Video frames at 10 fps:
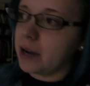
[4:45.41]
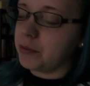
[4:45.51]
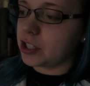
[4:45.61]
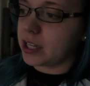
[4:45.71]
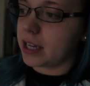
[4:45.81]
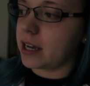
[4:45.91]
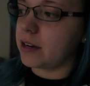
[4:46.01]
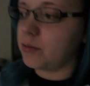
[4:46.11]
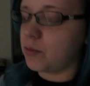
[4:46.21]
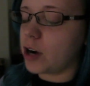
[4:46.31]
and we're just gonna
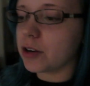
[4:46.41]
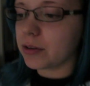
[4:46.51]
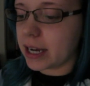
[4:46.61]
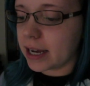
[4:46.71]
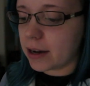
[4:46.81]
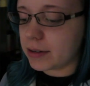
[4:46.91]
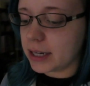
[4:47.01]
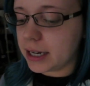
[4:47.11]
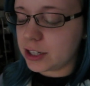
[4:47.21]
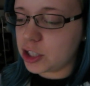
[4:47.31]
kind of walk
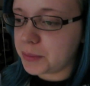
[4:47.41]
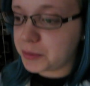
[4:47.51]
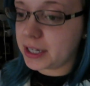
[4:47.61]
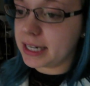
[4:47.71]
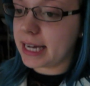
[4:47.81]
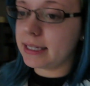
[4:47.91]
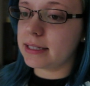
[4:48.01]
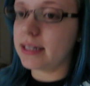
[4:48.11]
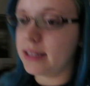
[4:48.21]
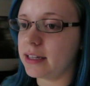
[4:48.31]
around, and it should be pretty
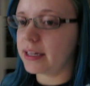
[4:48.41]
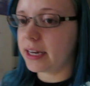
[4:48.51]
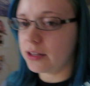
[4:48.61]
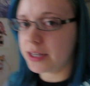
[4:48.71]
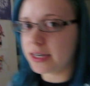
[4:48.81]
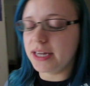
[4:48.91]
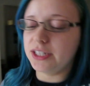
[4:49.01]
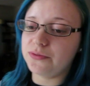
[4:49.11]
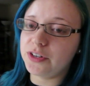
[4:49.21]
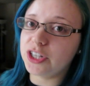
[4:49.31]
nice, and I think I'll get a lot of
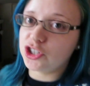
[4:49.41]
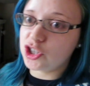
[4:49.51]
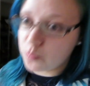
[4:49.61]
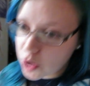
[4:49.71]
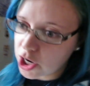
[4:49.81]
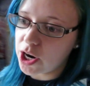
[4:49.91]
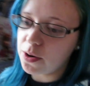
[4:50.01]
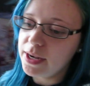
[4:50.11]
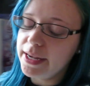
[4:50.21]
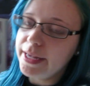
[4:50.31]
nice footage
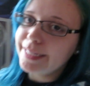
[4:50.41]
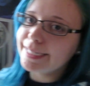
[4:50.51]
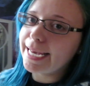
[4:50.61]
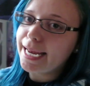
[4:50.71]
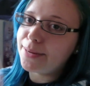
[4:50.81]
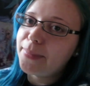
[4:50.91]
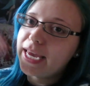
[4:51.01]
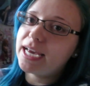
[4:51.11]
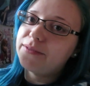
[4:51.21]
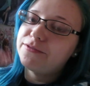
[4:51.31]
tomorrow to kind of
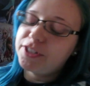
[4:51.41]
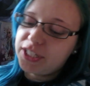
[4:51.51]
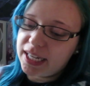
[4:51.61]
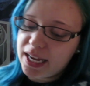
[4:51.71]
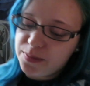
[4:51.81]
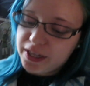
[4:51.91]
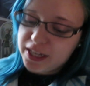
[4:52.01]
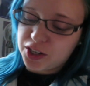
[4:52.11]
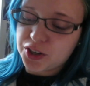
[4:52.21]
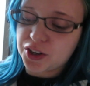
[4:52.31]
make up for today
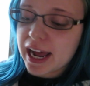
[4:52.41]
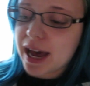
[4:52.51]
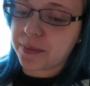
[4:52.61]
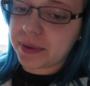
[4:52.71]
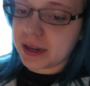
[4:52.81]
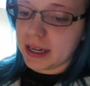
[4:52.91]
being crap,